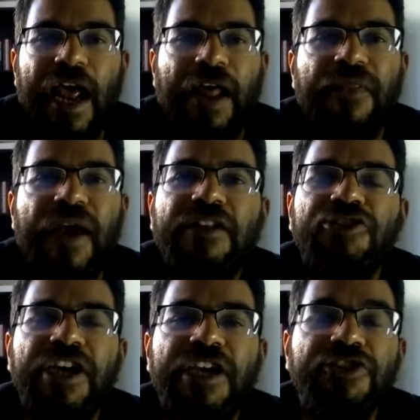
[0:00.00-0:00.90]
and that
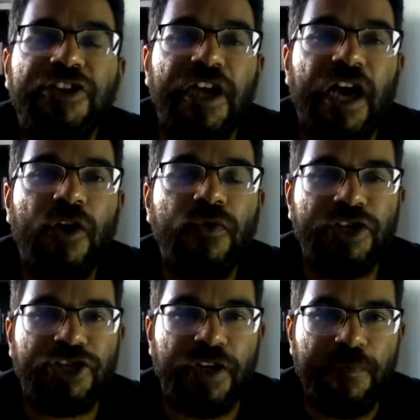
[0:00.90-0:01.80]
change in
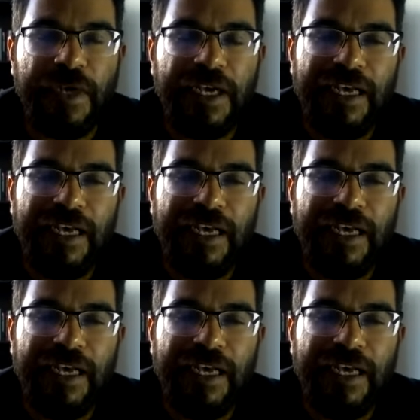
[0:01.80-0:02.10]
ownership